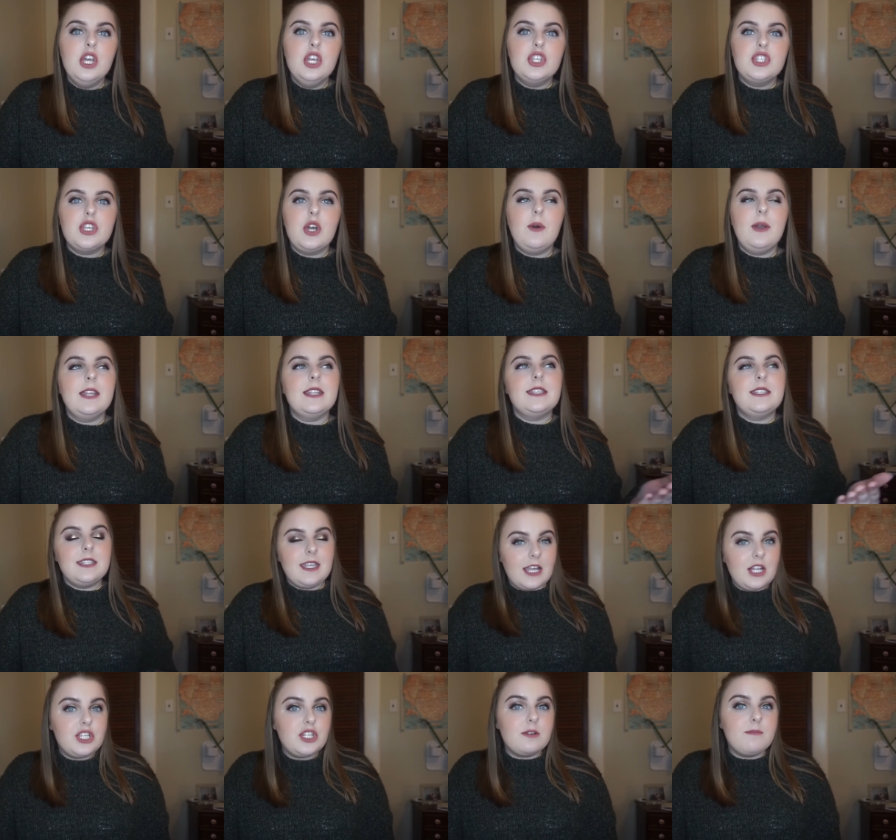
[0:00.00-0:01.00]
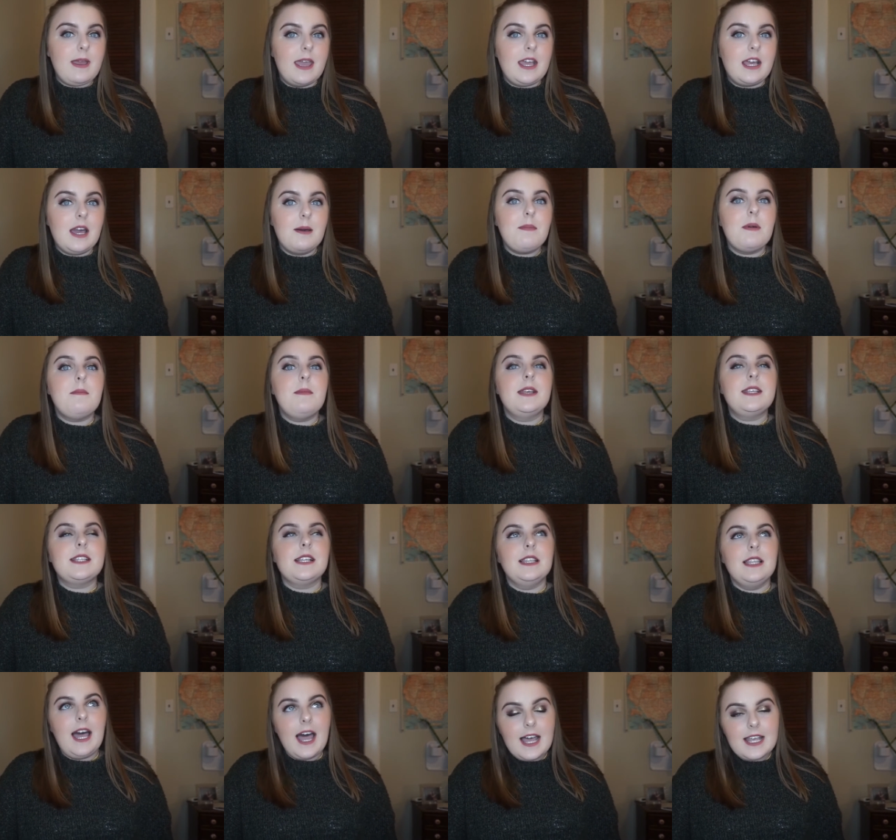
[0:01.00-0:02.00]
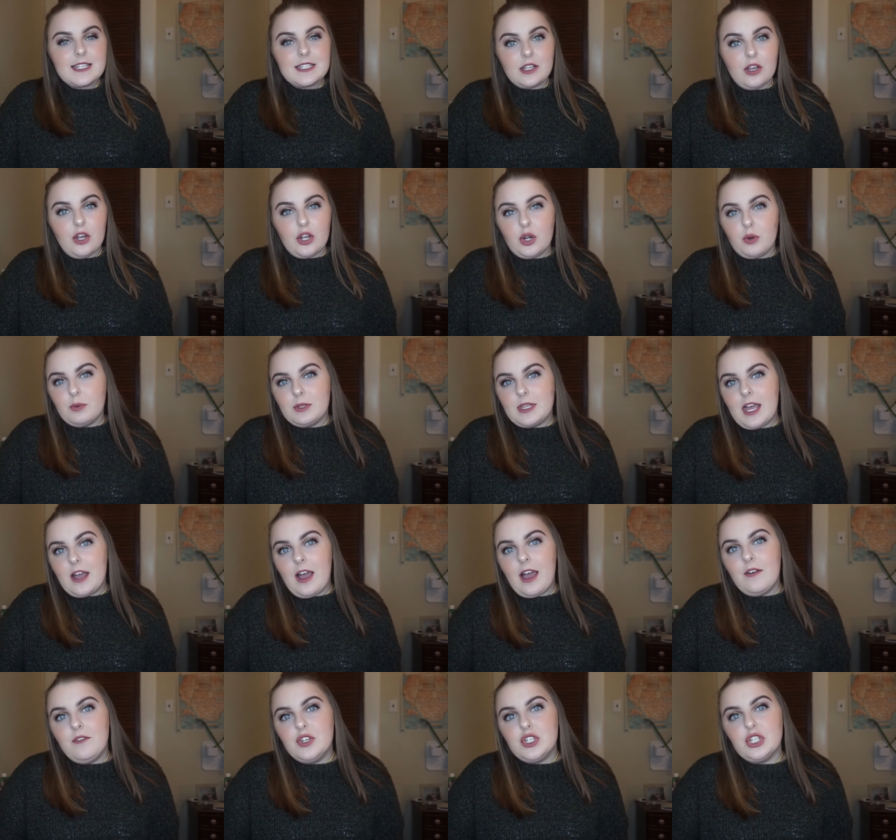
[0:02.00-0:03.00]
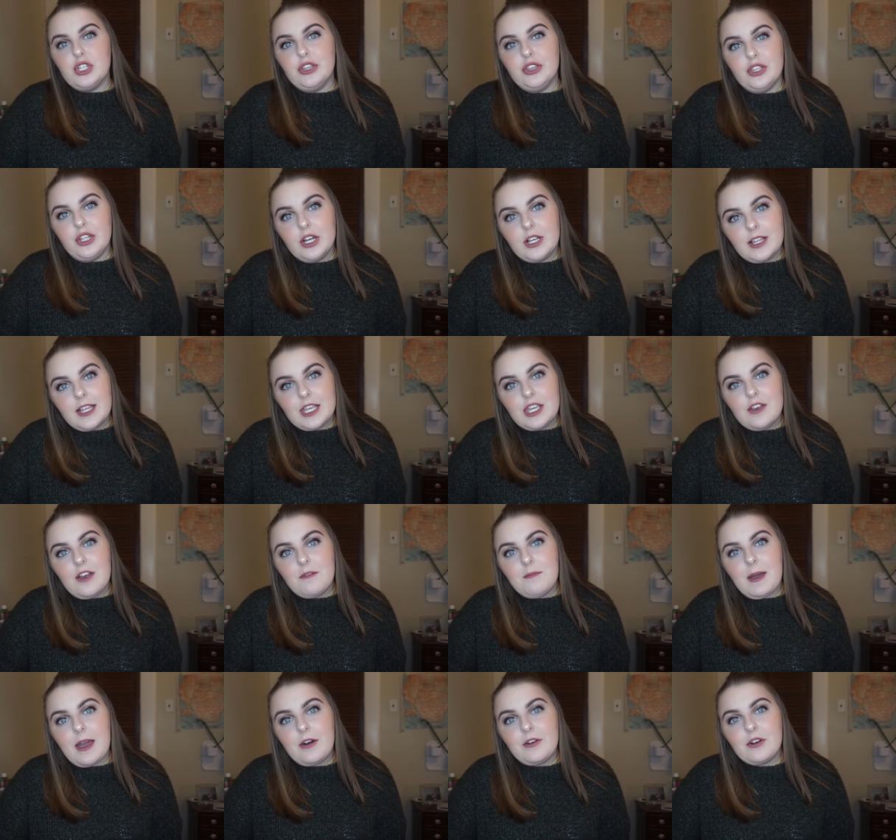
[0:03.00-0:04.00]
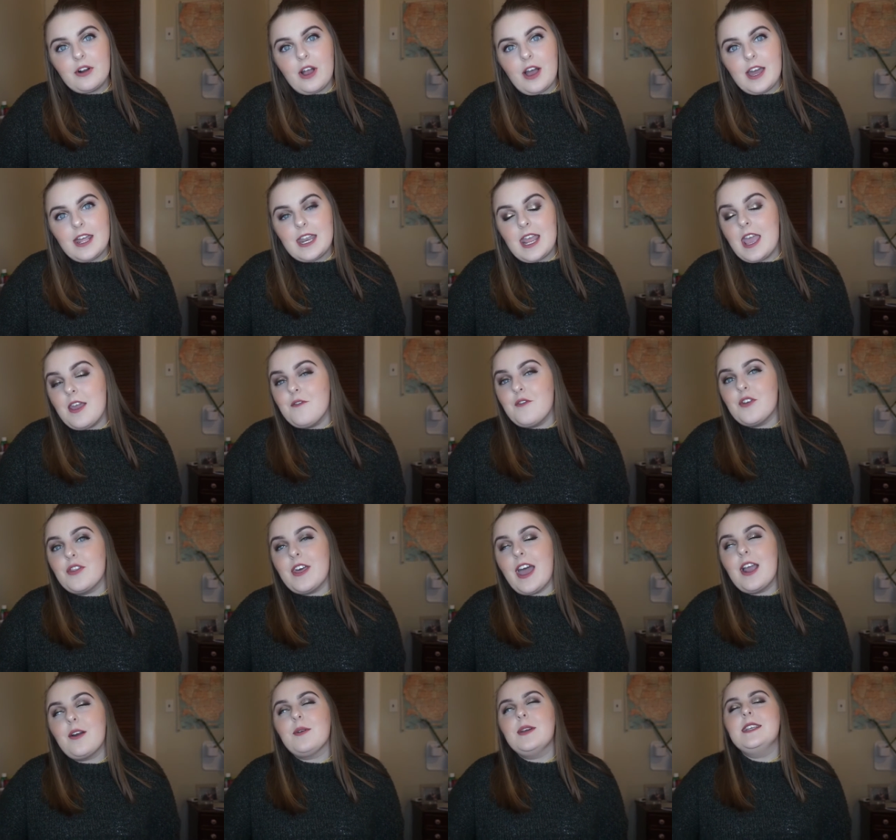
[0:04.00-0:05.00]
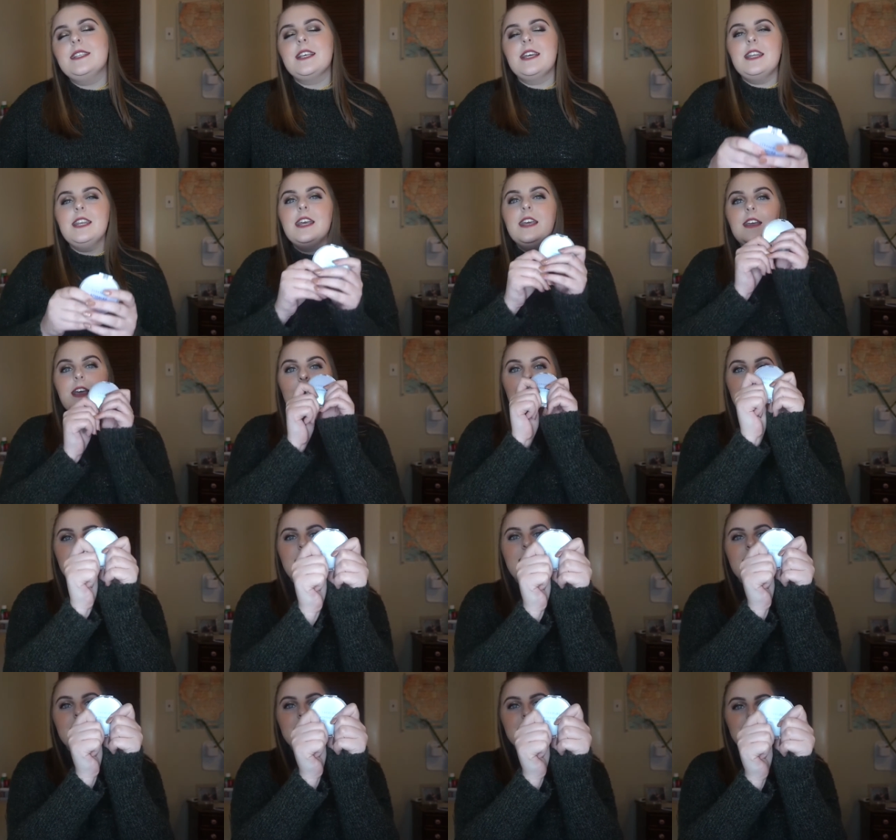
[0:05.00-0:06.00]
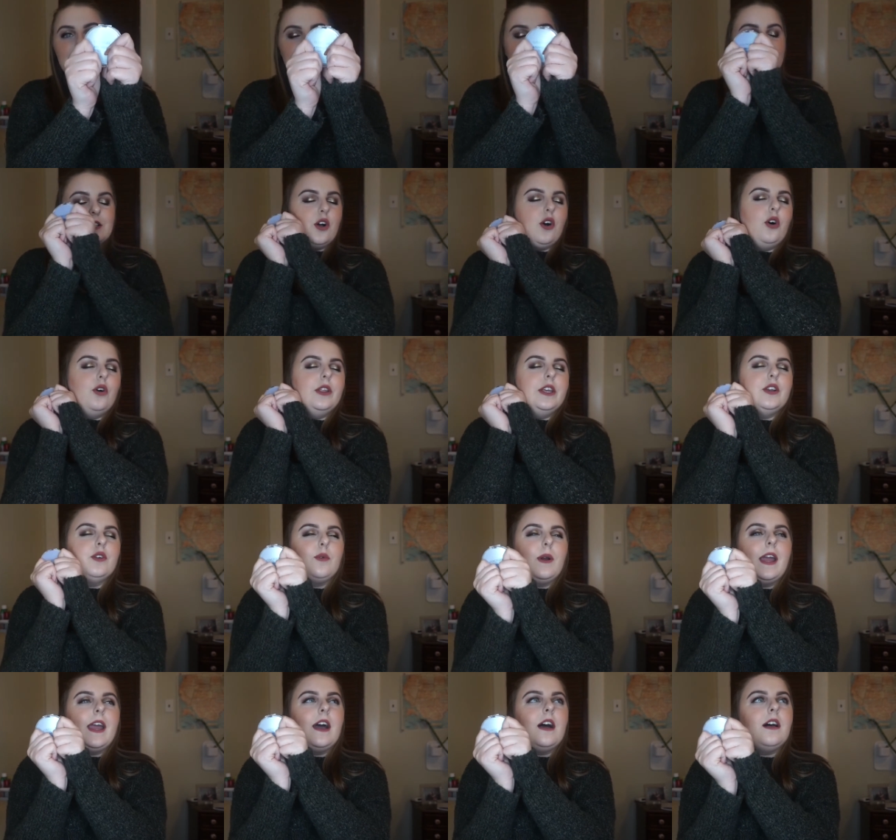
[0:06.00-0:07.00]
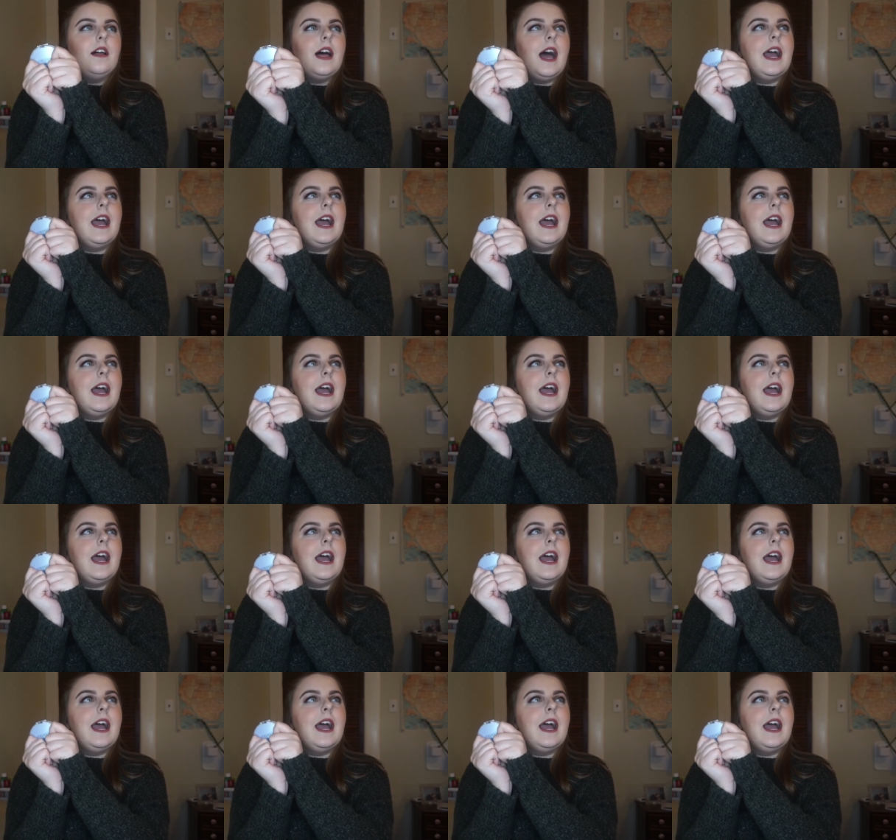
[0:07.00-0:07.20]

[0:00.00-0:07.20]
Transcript: So it sets your makeup and makes it last longer without having to look like you have powder on, and for that reason, this is a holy grail.